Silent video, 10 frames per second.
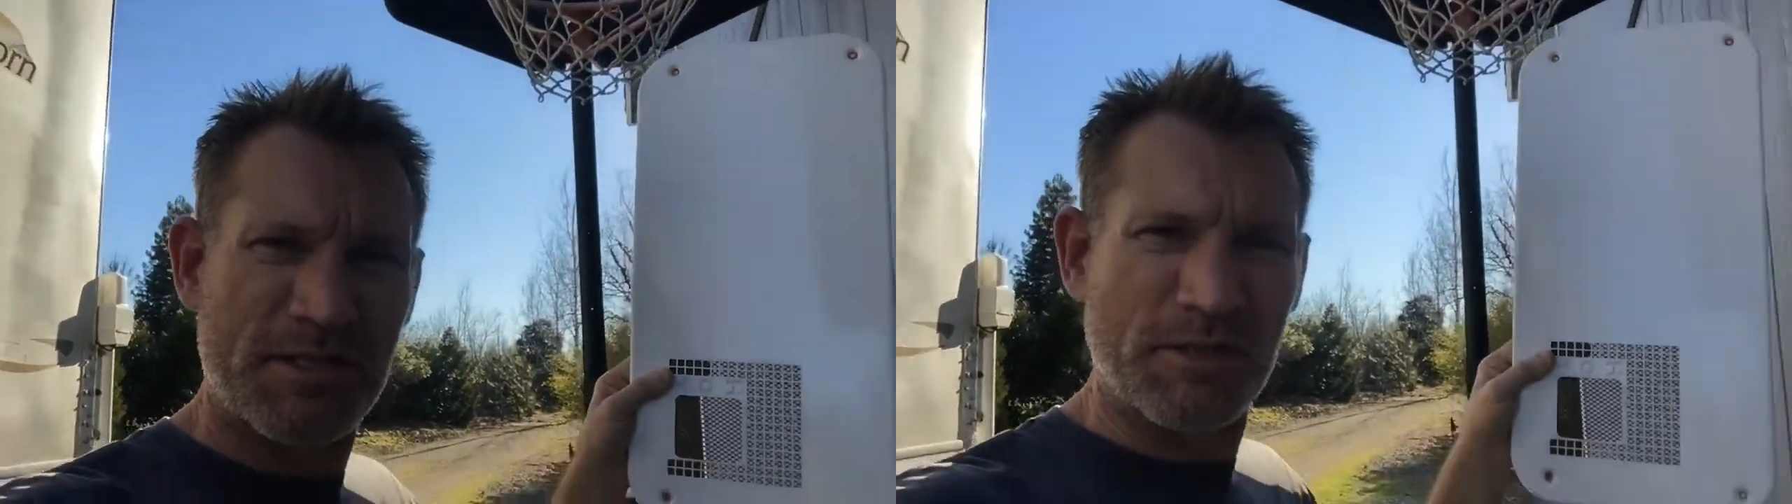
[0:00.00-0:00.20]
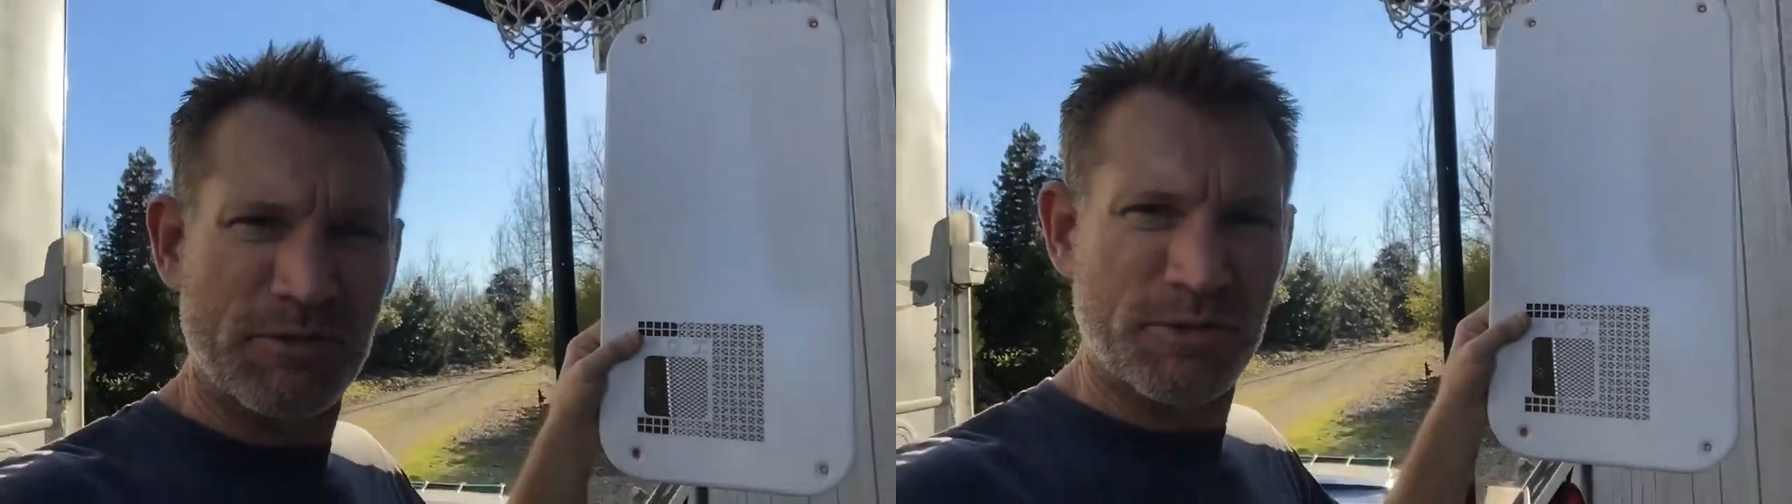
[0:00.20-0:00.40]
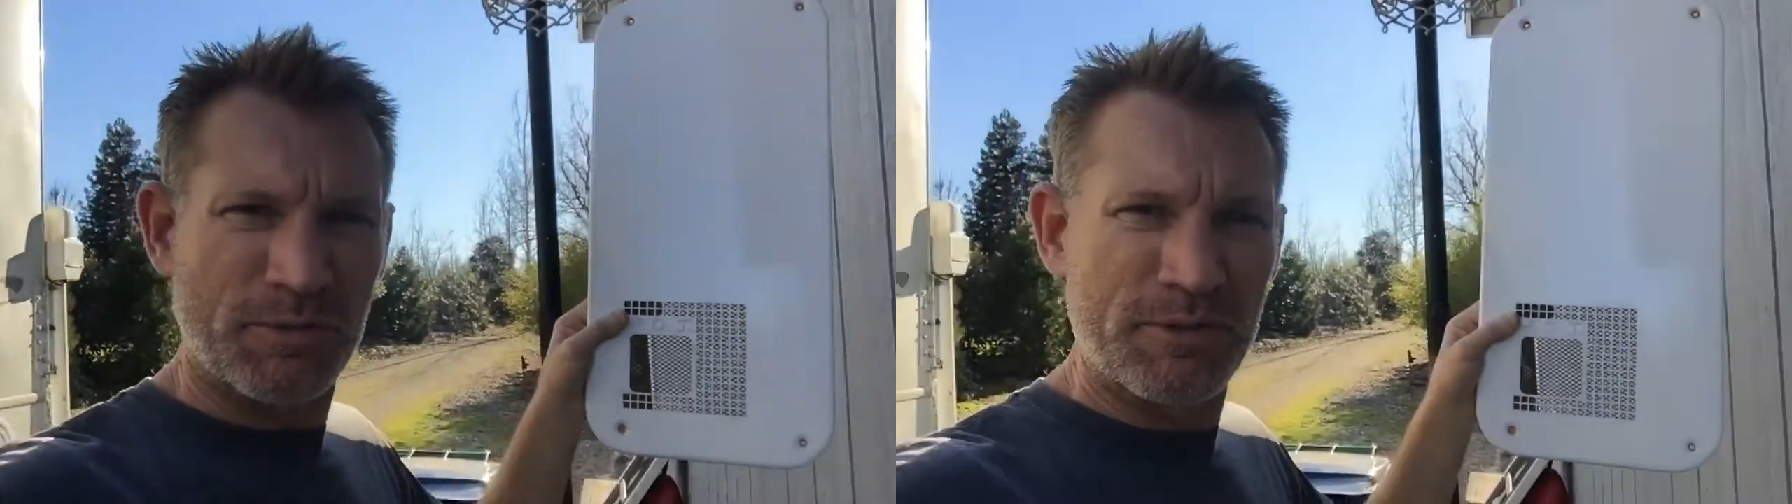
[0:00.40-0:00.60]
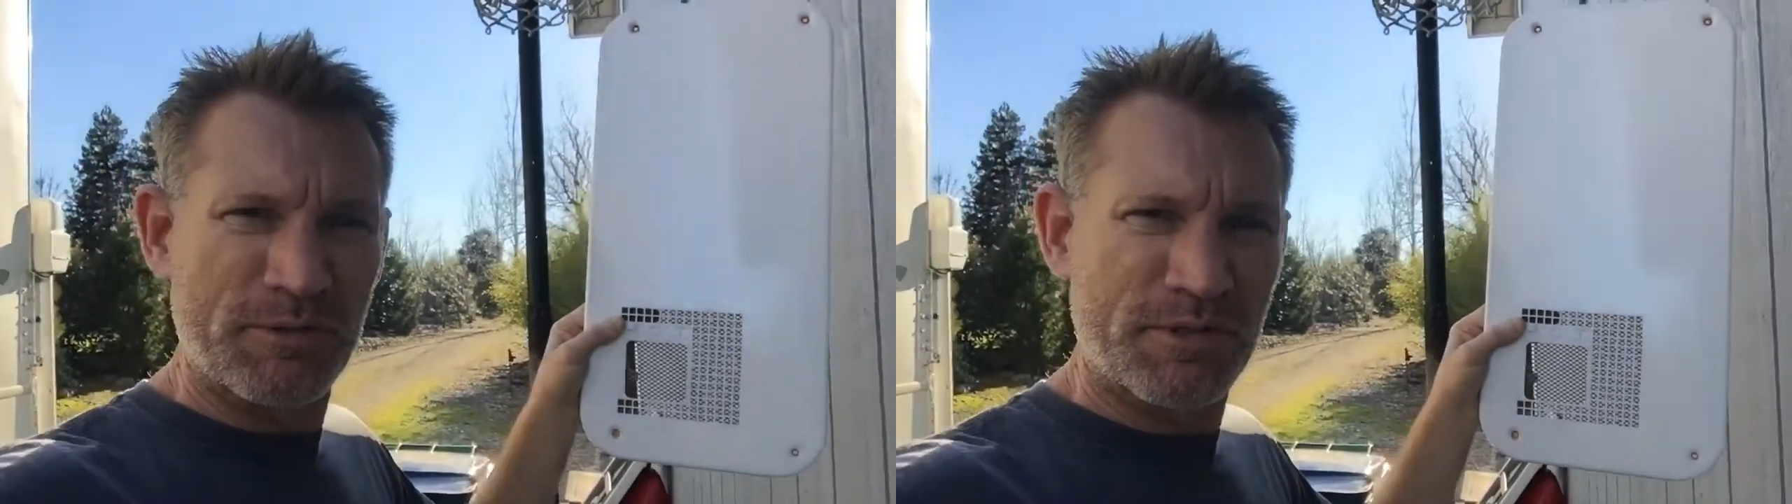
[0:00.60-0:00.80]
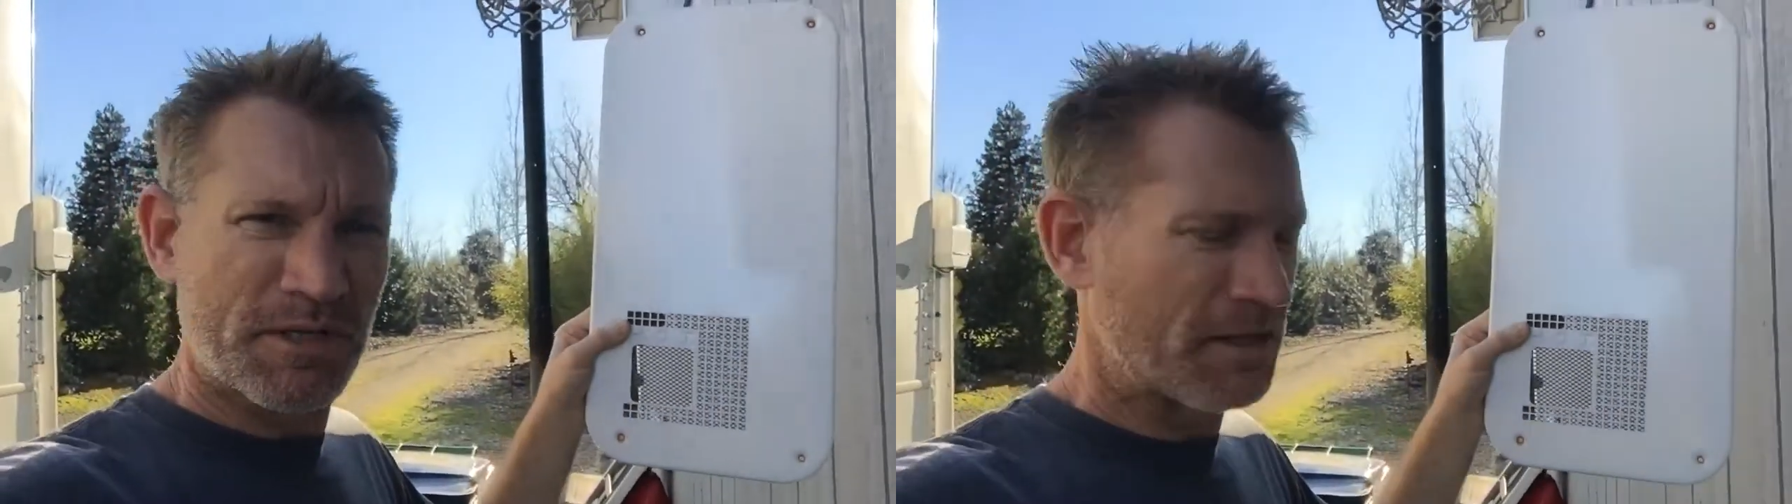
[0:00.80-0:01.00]
steel
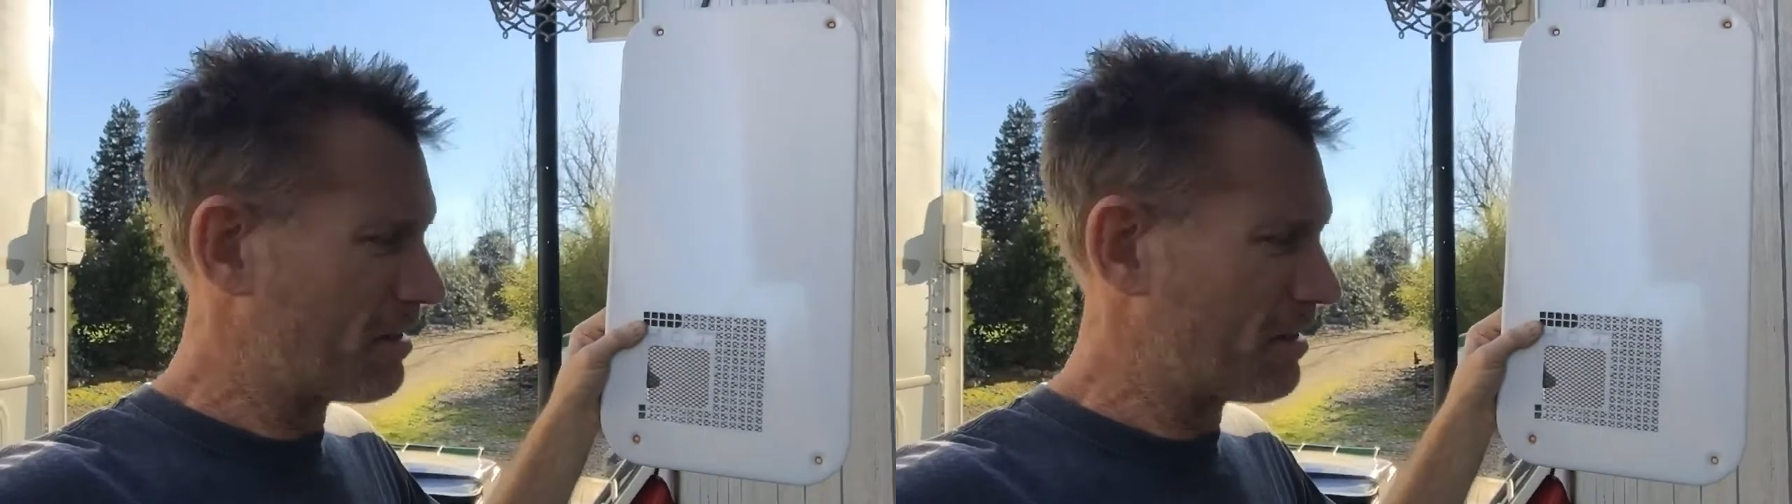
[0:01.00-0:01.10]
screws